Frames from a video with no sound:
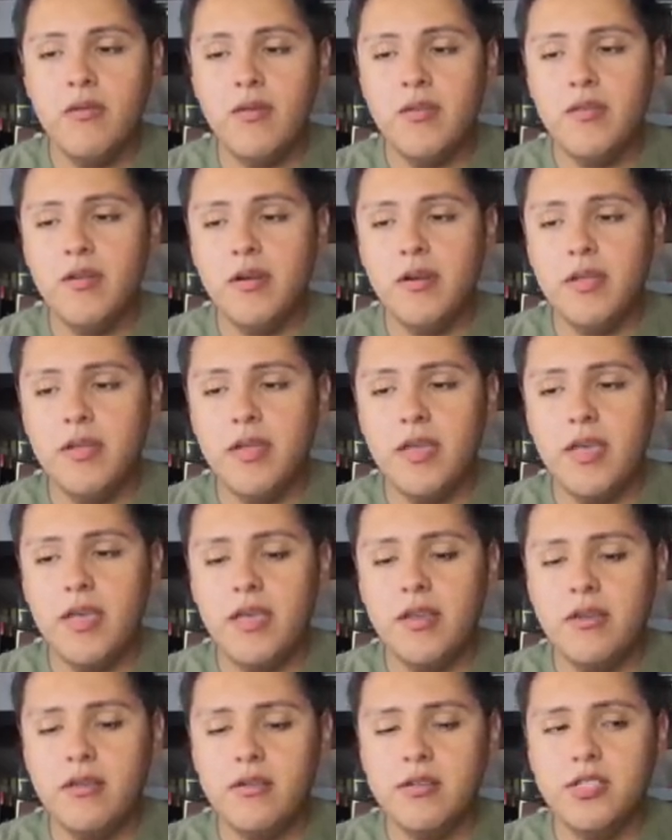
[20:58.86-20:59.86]
a Dark
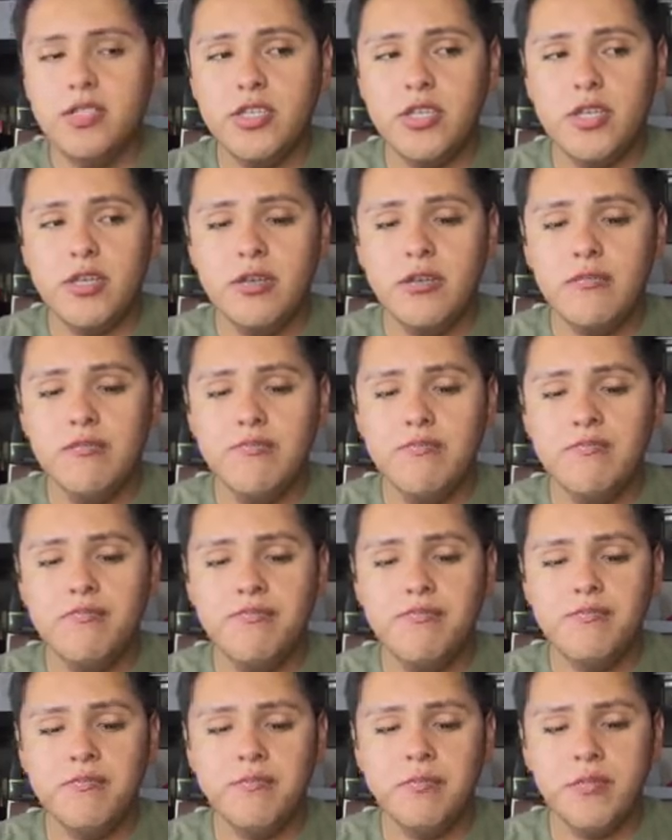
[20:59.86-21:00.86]
Energy,
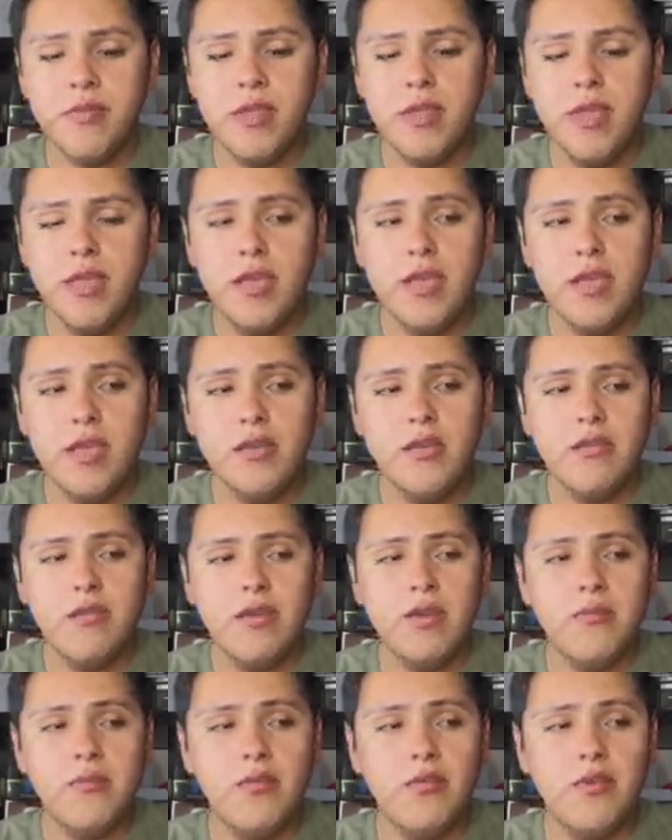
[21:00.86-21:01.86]
a
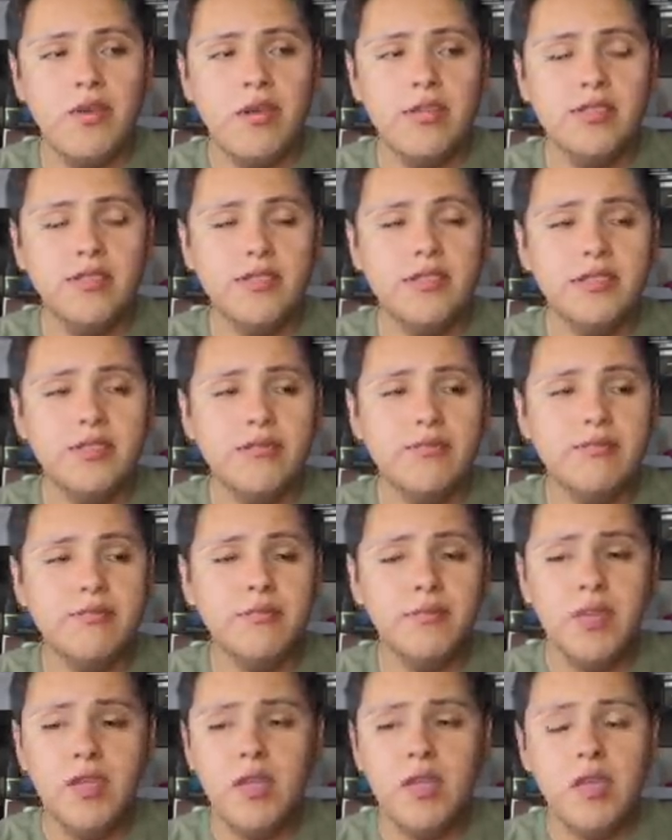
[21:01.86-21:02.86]
Cramorant,
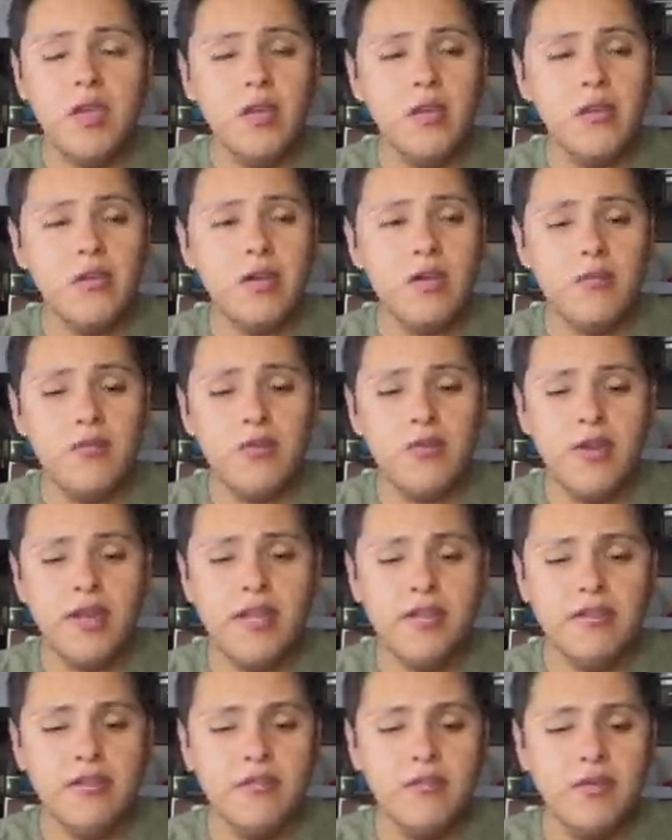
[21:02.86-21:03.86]

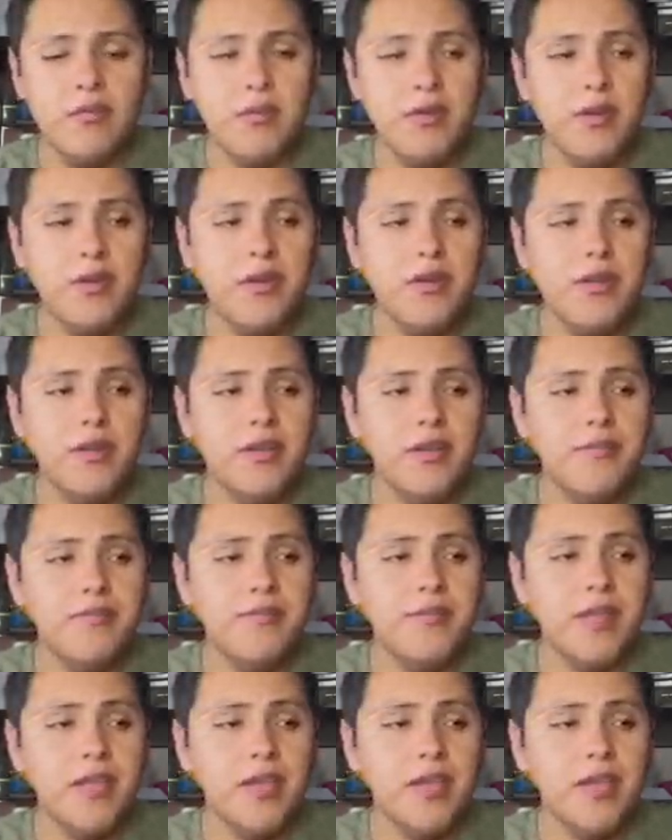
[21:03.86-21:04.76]
Cramorant, what do you want to call it? A